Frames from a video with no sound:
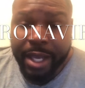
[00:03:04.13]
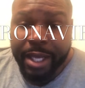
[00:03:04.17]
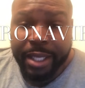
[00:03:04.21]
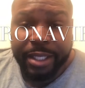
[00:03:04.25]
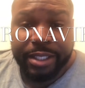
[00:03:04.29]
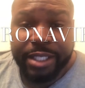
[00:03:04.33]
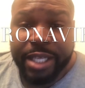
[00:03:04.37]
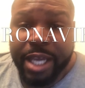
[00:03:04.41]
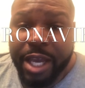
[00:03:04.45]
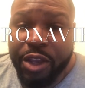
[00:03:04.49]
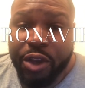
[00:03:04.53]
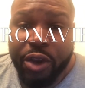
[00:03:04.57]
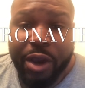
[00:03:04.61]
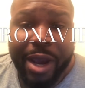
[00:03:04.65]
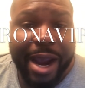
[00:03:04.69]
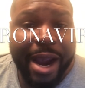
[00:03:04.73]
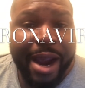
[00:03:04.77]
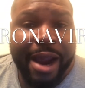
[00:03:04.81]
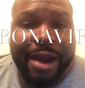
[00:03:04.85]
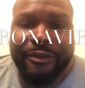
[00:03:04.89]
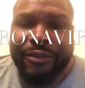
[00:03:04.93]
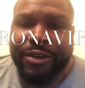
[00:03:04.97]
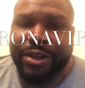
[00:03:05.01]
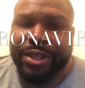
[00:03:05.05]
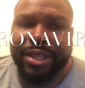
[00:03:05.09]
tell you
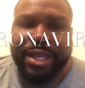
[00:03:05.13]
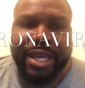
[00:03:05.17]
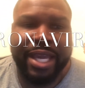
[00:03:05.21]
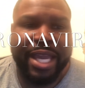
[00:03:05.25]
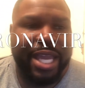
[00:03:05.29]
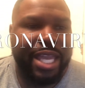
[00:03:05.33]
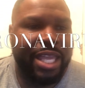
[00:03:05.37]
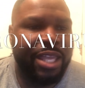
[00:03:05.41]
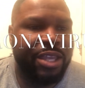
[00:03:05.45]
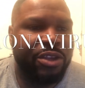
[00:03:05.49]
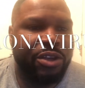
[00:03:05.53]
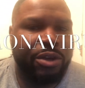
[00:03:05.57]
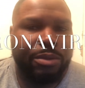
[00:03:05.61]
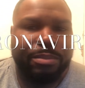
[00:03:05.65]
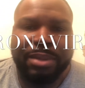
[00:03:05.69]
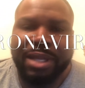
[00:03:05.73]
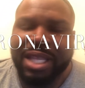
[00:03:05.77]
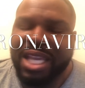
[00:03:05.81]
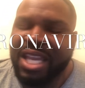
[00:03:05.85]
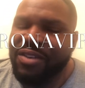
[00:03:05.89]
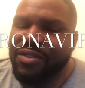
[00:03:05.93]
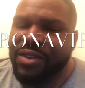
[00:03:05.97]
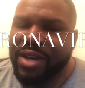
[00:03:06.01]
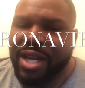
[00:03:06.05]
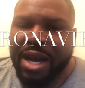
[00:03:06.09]
everything. You
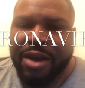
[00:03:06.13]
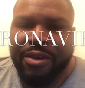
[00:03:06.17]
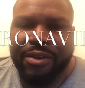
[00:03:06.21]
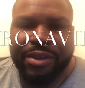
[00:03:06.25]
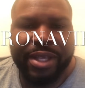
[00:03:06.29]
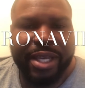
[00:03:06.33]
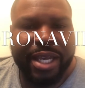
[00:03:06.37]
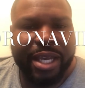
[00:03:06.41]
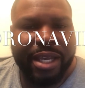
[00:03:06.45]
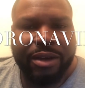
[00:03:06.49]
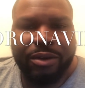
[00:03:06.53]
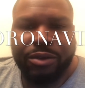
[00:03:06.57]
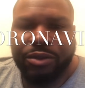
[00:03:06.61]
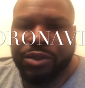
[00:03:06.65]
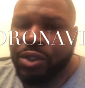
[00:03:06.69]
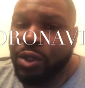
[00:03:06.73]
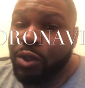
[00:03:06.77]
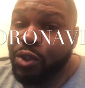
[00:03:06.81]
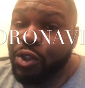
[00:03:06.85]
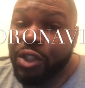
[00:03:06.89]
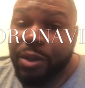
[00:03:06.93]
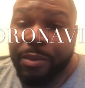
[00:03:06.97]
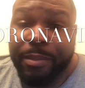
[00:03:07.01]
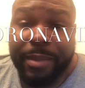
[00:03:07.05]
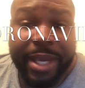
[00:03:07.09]
believe in everything on
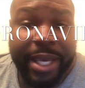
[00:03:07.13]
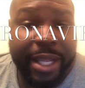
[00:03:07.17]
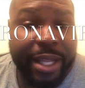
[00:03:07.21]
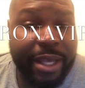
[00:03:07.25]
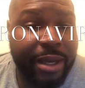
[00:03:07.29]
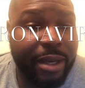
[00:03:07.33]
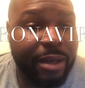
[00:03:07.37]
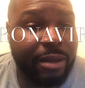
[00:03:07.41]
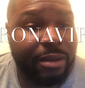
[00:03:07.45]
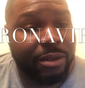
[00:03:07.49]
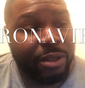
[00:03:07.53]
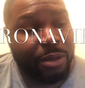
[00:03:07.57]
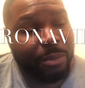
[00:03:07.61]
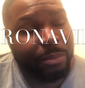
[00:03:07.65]
social media. You